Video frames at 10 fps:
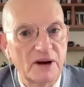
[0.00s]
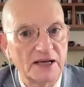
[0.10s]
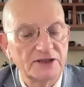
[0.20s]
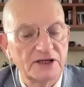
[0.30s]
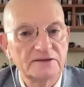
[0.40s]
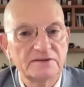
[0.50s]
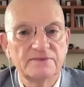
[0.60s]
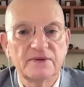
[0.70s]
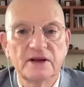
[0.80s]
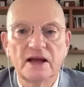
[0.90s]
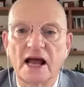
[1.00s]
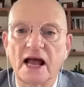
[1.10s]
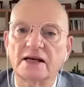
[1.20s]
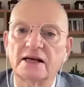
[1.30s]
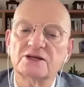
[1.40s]
supply chain,
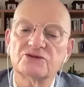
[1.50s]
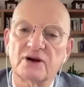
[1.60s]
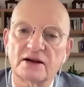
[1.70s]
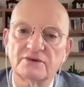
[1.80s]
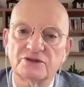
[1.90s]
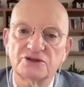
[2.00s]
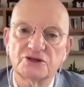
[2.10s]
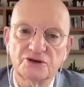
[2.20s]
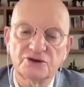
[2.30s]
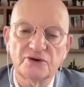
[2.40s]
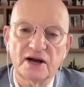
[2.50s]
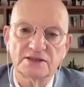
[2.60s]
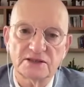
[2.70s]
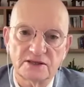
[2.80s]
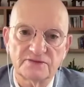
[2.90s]
and it is relevant to you
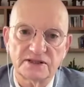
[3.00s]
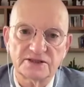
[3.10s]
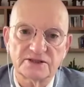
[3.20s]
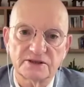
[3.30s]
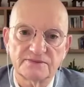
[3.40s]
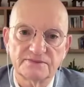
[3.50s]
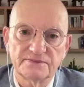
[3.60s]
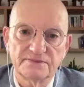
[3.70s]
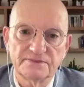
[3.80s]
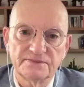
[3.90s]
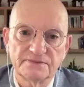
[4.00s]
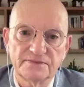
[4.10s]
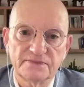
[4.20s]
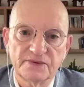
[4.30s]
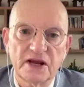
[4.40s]
as an investor.
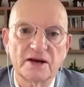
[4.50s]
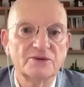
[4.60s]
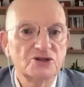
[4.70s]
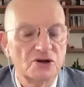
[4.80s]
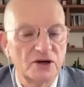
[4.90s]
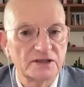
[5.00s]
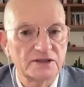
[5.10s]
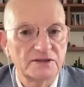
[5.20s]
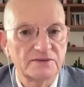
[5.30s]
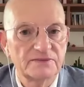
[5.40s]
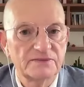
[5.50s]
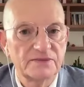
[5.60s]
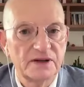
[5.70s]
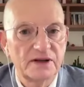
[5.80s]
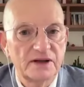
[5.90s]
Come and join us.
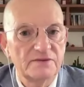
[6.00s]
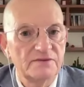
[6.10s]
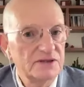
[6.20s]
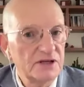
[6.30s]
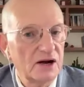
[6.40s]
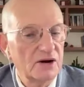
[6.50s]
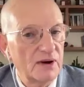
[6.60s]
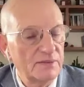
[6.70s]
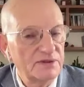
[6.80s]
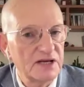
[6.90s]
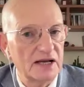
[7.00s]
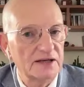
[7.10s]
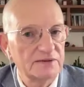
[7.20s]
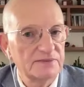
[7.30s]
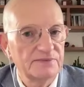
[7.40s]
Visit our
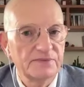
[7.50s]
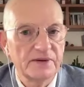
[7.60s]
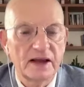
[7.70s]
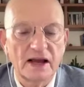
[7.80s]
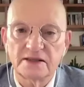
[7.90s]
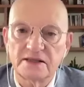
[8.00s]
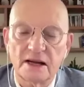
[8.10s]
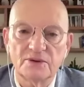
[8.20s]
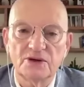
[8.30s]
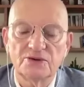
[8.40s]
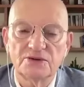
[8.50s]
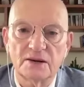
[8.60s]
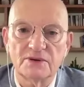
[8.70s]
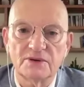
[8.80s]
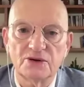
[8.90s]
website at
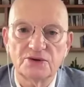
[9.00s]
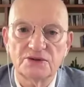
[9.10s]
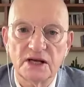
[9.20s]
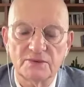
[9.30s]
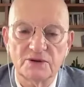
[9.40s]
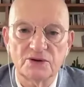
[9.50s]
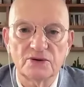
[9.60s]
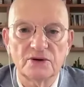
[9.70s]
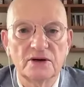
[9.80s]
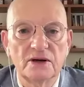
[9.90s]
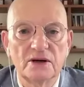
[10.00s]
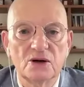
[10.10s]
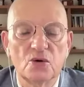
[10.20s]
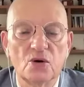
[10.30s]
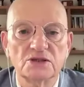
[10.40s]

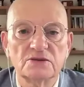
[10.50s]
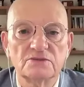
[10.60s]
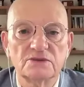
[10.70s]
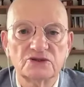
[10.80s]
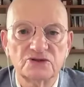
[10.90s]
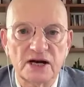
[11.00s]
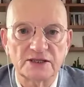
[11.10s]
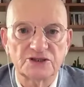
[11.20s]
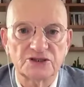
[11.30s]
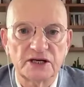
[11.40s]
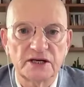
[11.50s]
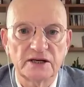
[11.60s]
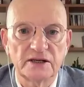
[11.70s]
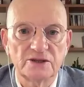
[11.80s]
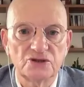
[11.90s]

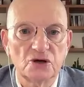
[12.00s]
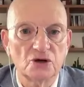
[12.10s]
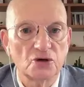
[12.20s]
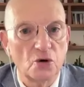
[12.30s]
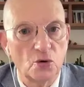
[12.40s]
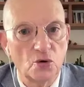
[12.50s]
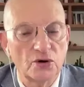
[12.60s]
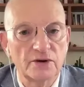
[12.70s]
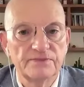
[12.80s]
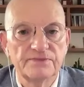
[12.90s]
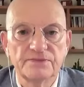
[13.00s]
www.quantumstrategy.org